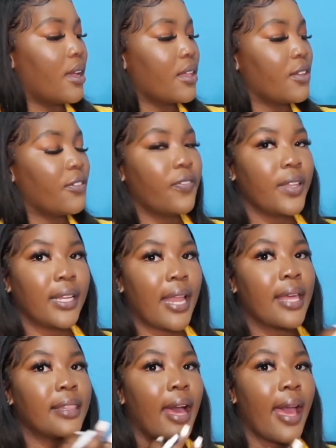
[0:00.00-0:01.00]
you feel
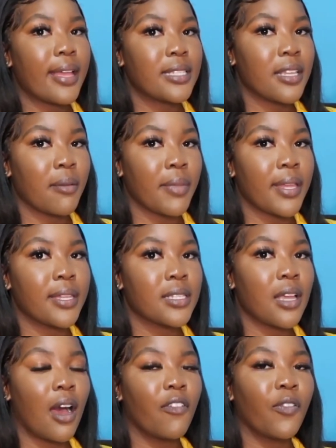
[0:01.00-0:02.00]
like the item
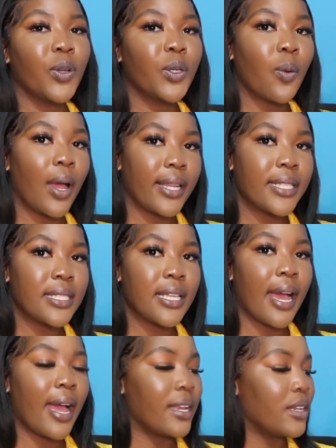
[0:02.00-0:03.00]
is of good
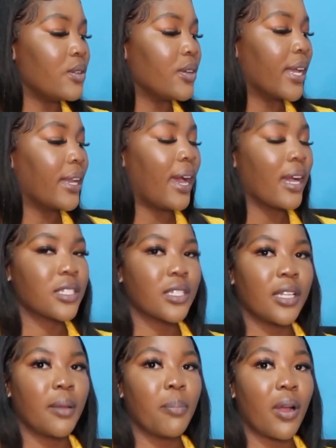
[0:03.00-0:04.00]
quality and you can
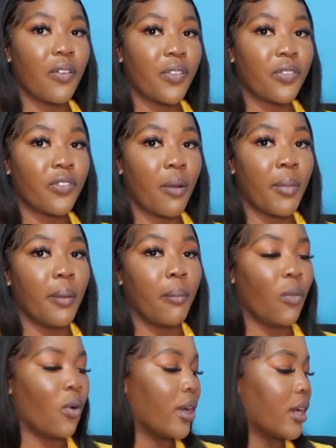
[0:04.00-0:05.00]
actually profit from it
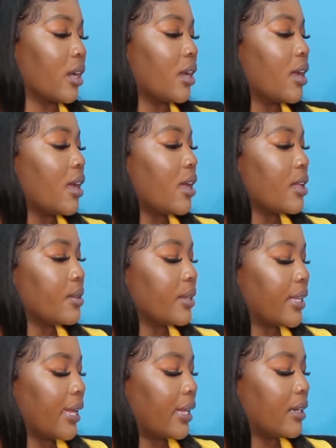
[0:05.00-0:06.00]
more.
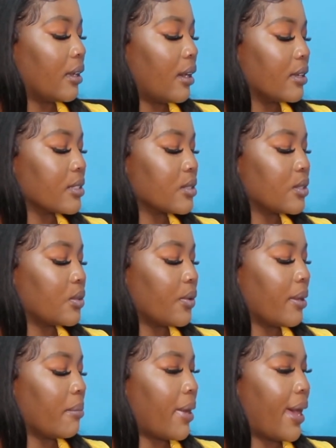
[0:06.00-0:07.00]
You can also do
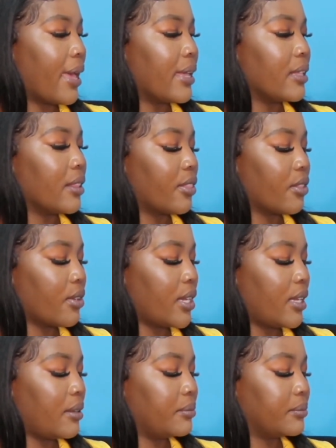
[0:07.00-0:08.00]
it by
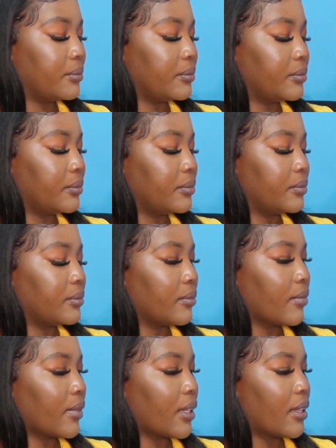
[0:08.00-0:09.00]
3.
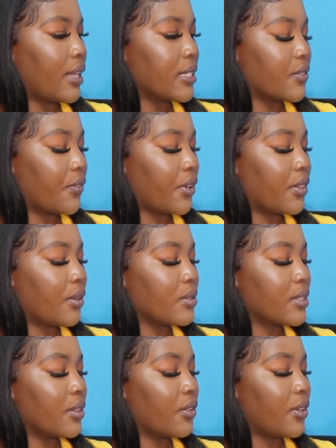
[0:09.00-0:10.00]
That's
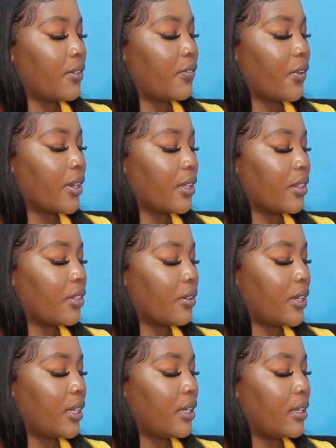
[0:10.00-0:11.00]

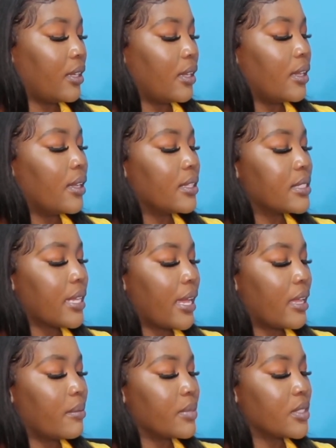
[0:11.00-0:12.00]
4,343
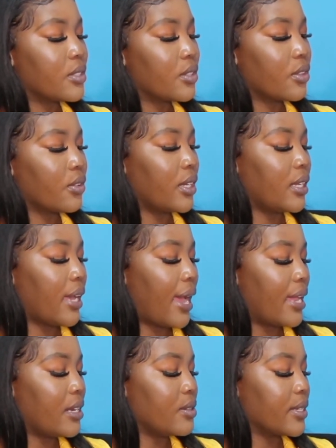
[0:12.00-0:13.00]
times 3,
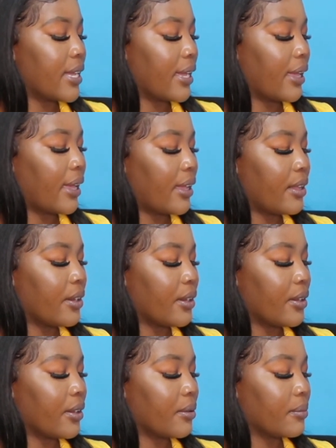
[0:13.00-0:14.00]
and you can get
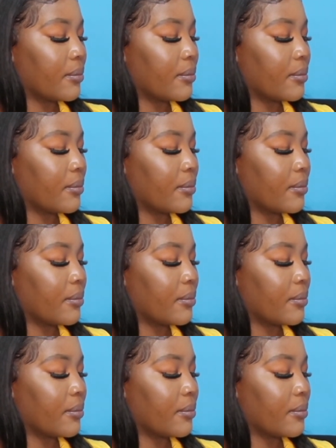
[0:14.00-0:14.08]
your